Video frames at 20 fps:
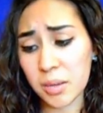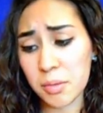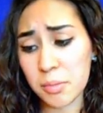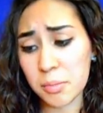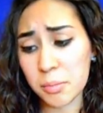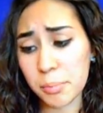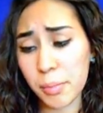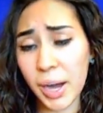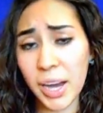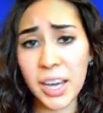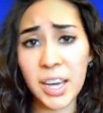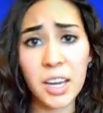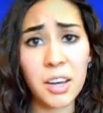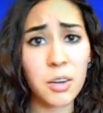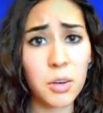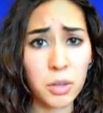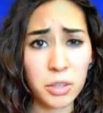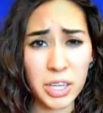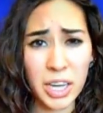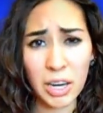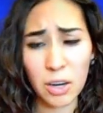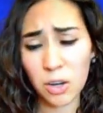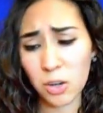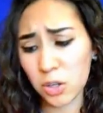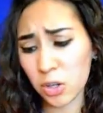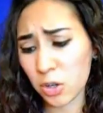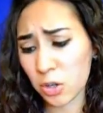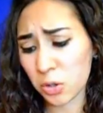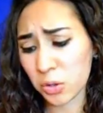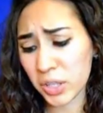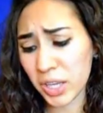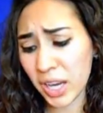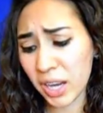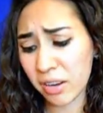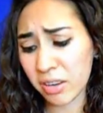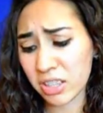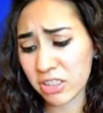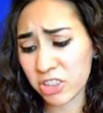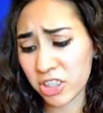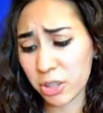my hair or curly
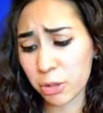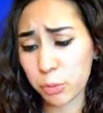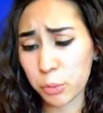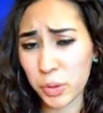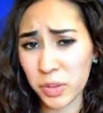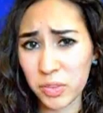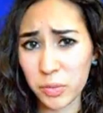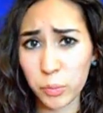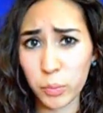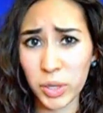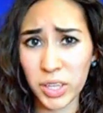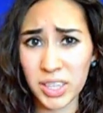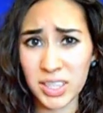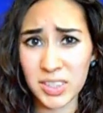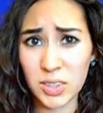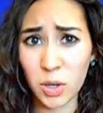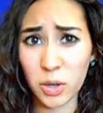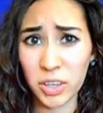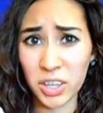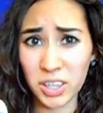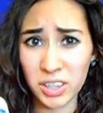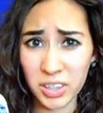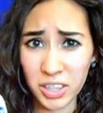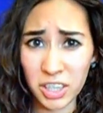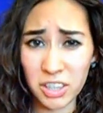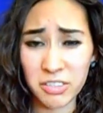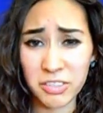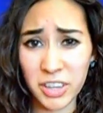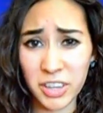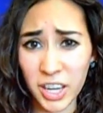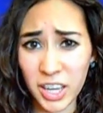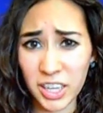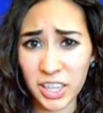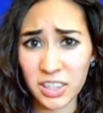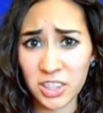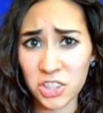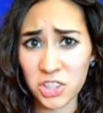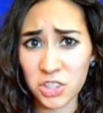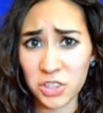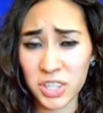hair in general with what is called a clarifying
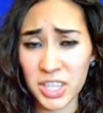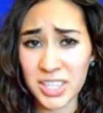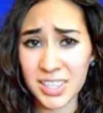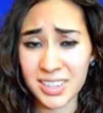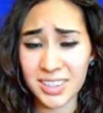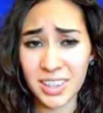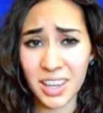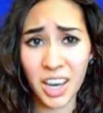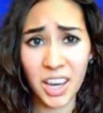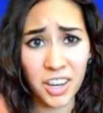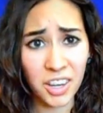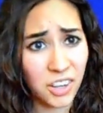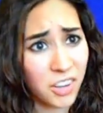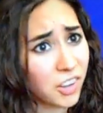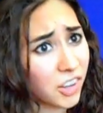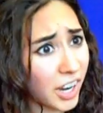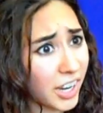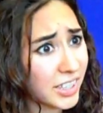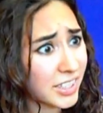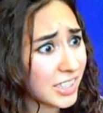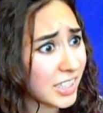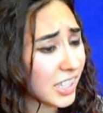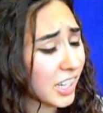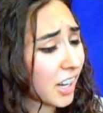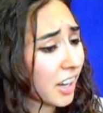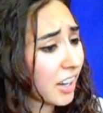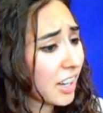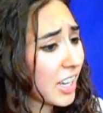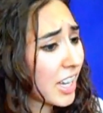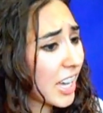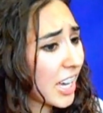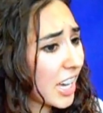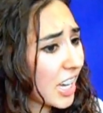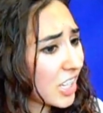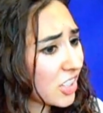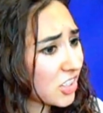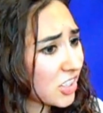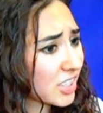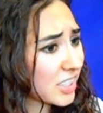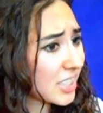conditioner is not a good idea.
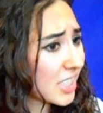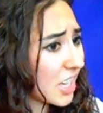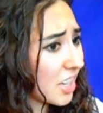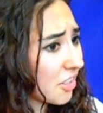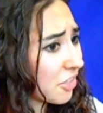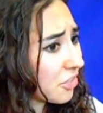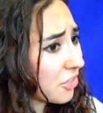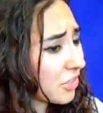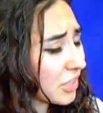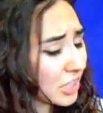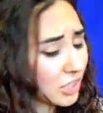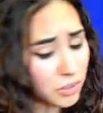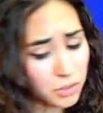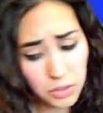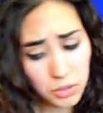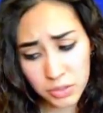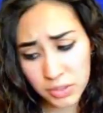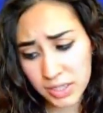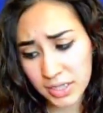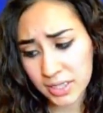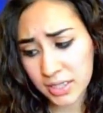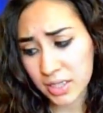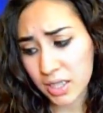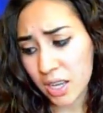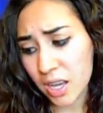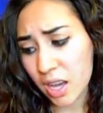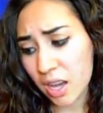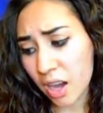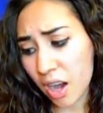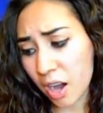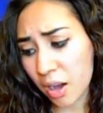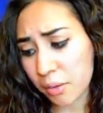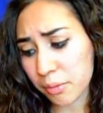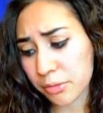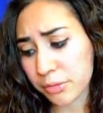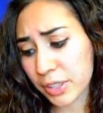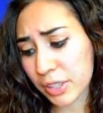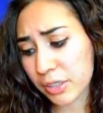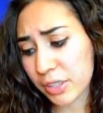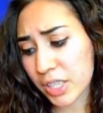It feels
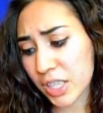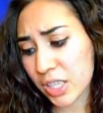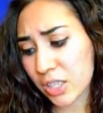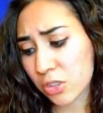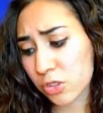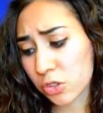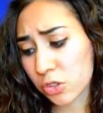very